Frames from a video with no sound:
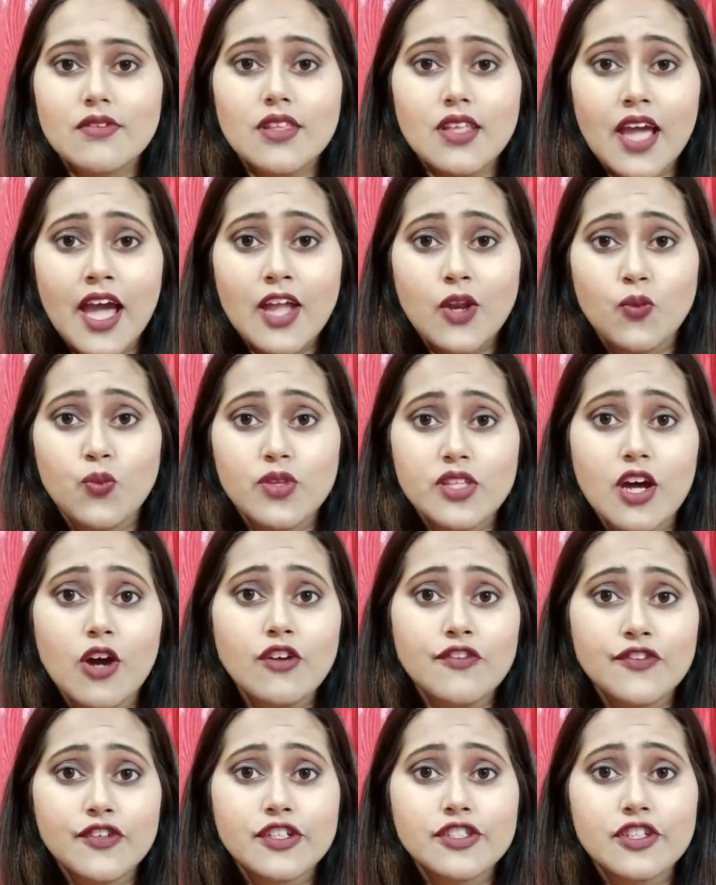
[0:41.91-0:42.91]
And
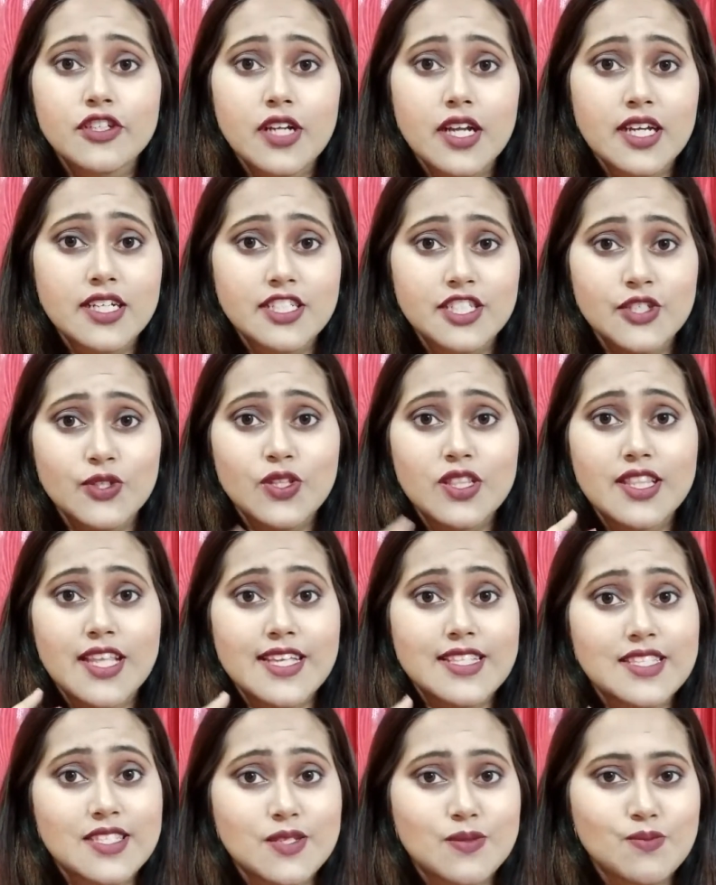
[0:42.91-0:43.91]
without further ado,
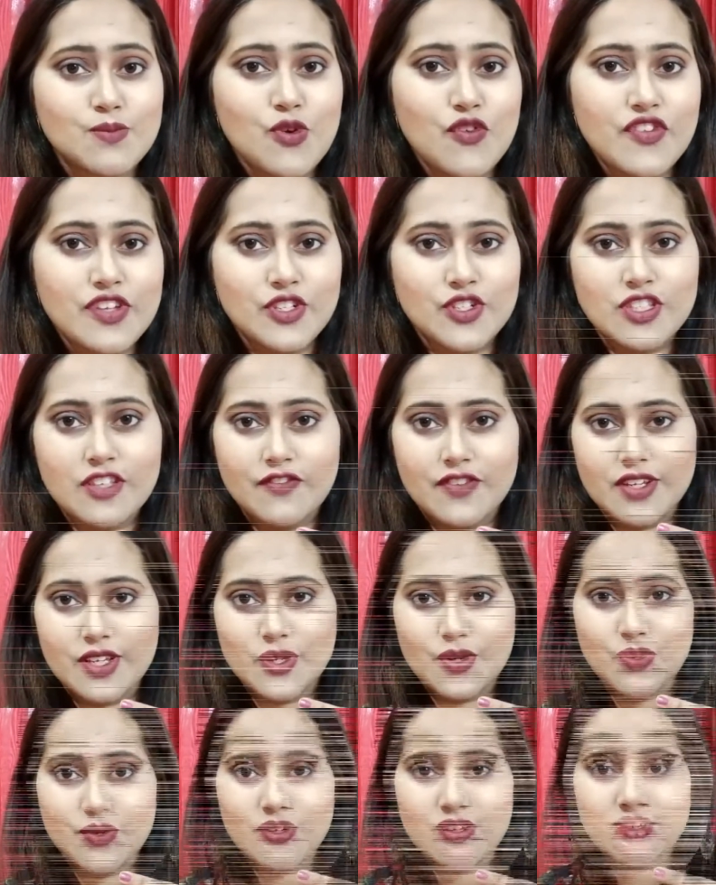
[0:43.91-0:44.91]
let's move into the
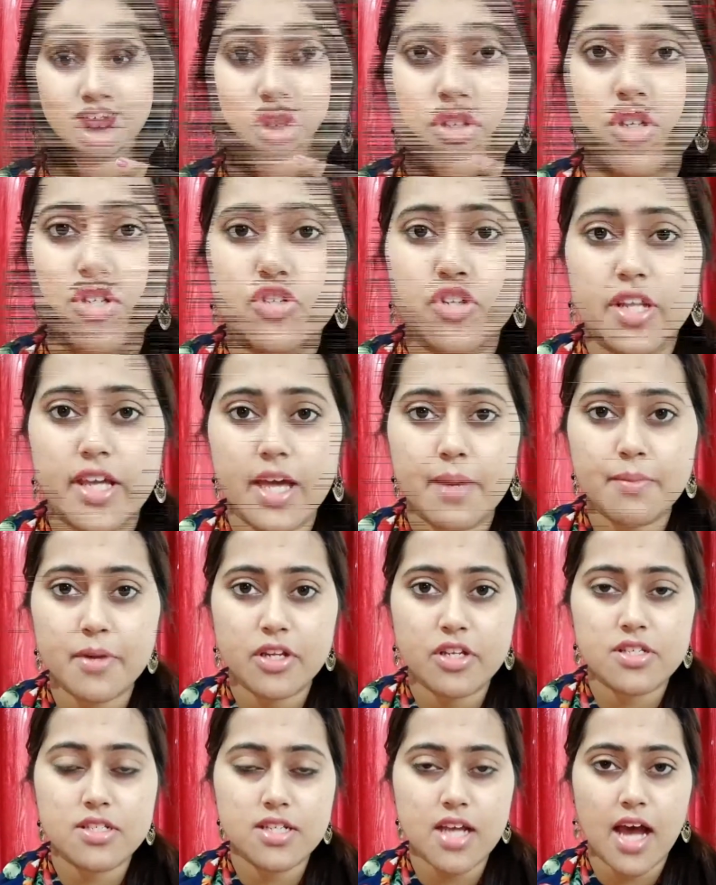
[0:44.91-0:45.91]
video. So today I'm
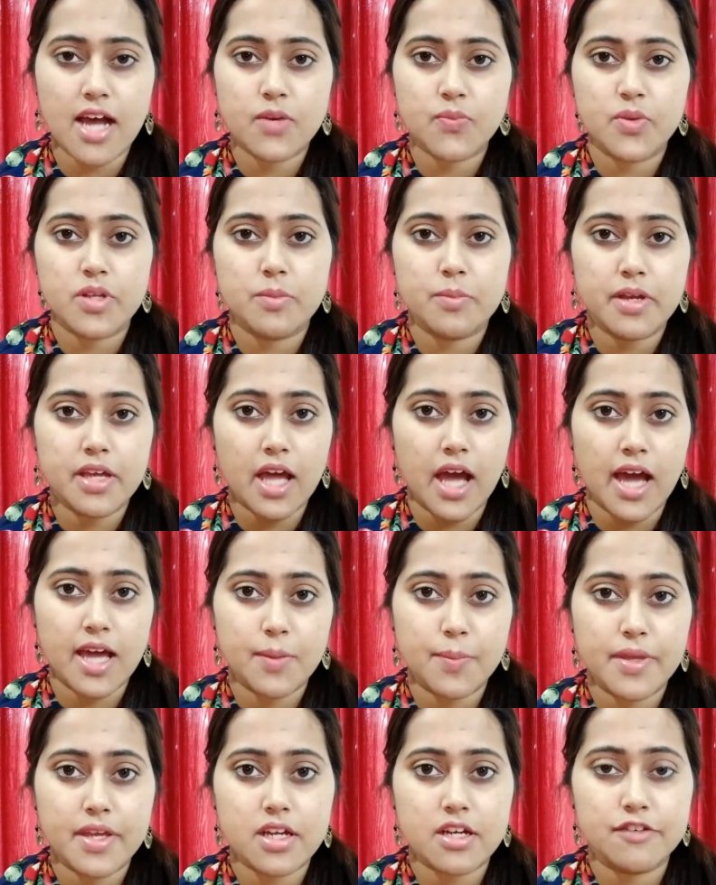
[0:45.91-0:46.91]
going to start with my eye
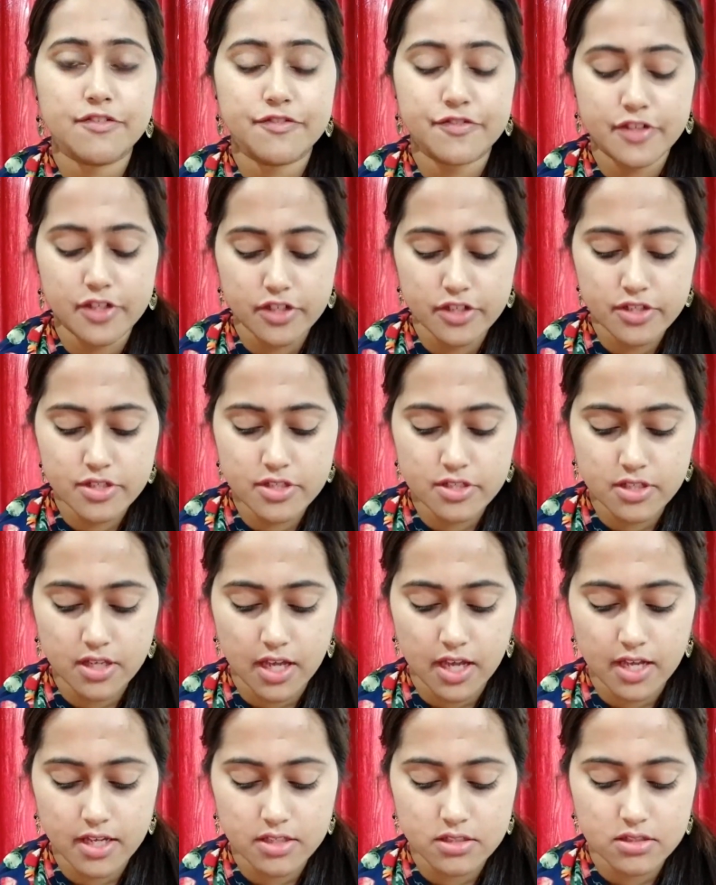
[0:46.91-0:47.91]
makeup first,
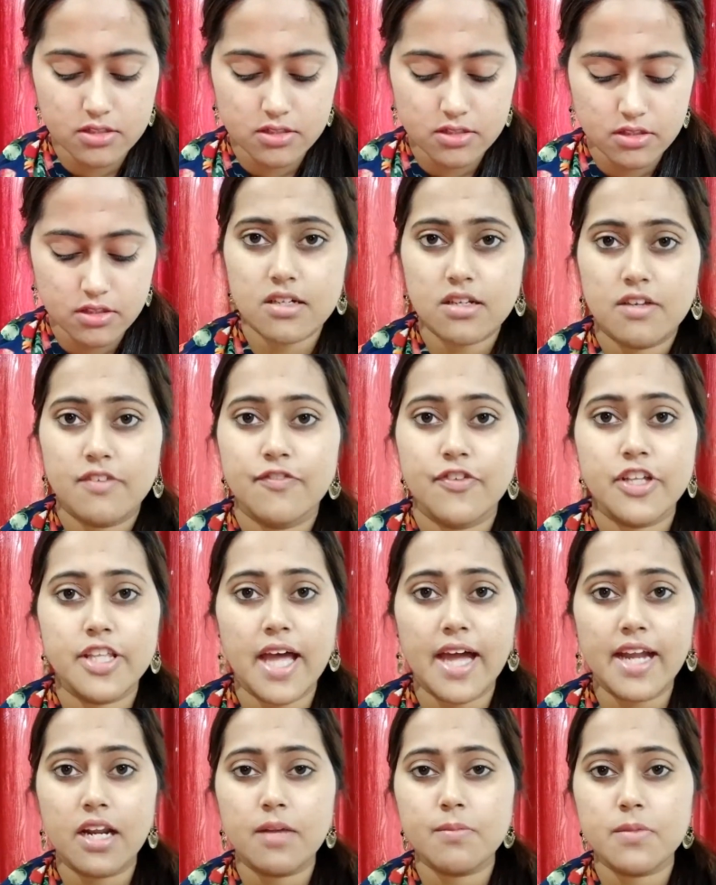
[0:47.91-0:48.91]
and for
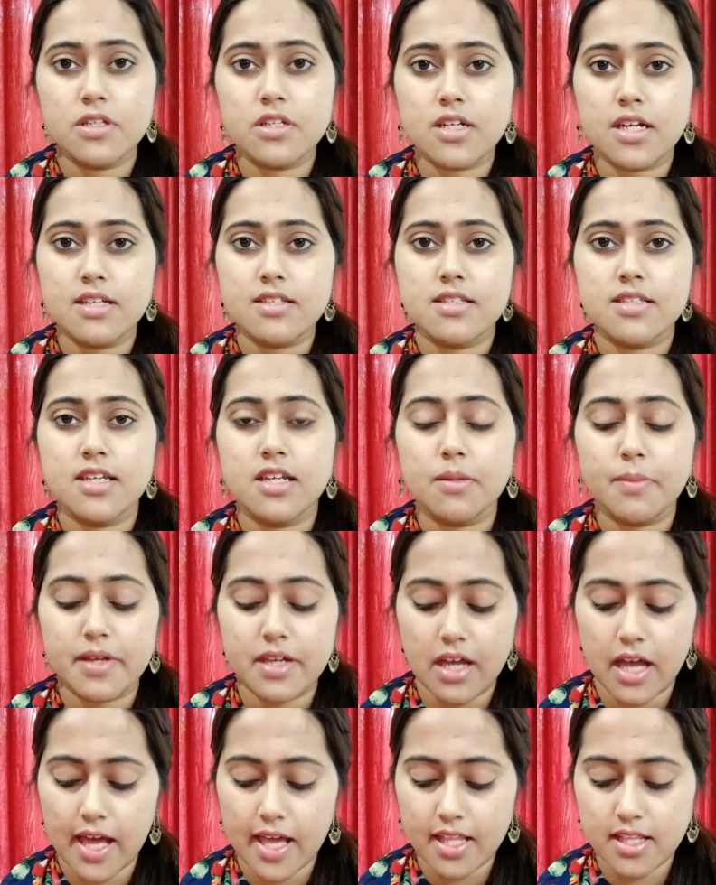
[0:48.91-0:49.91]
that I'm going to conceal my
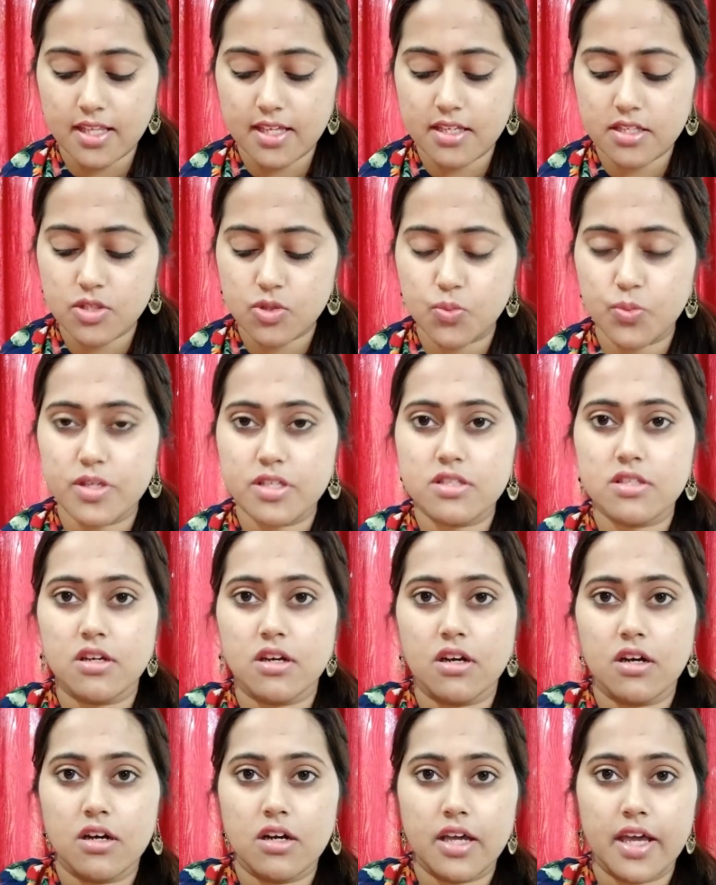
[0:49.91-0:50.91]
eyelids with
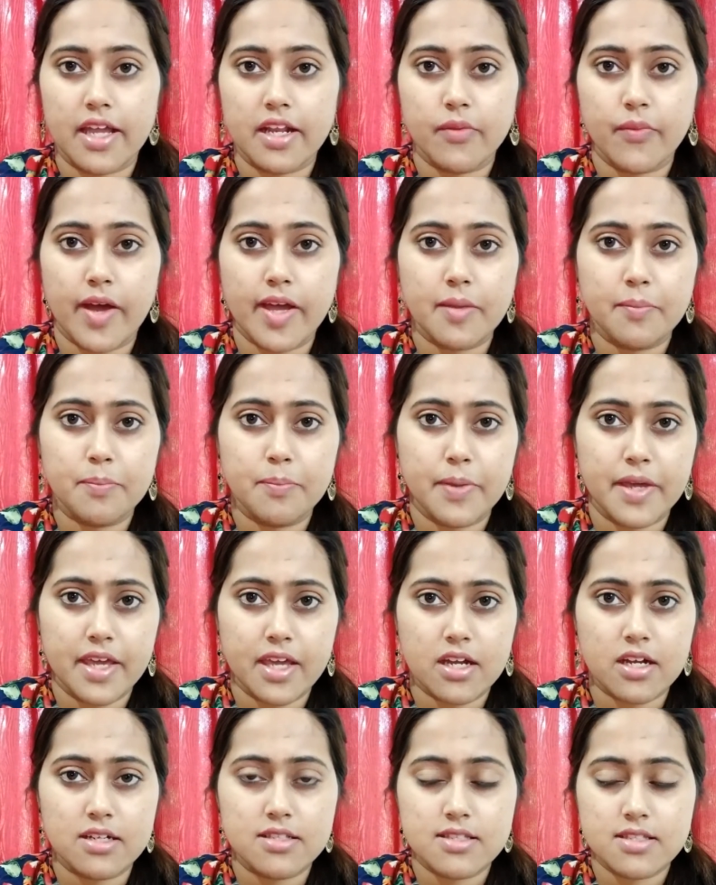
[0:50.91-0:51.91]
NY
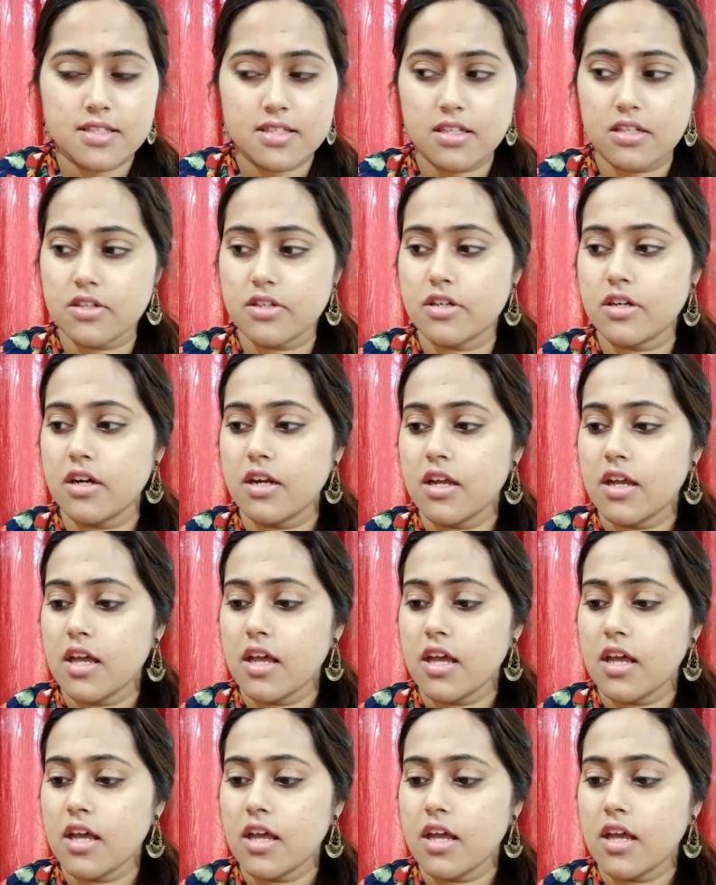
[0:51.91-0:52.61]
Bay concealer